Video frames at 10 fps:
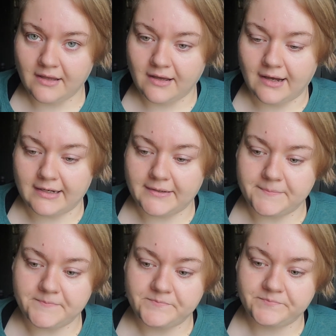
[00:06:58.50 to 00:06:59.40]

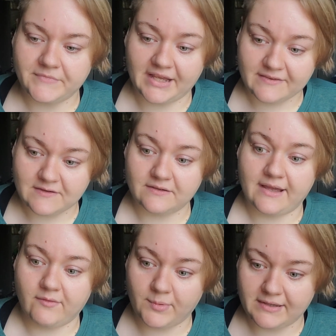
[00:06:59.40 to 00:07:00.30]
I still
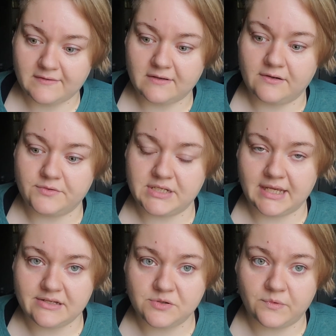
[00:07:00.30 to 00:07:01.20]
have a ways to go to
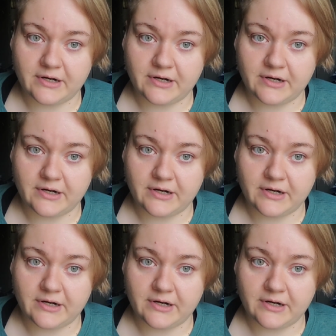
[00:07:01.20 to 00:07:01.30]
get to where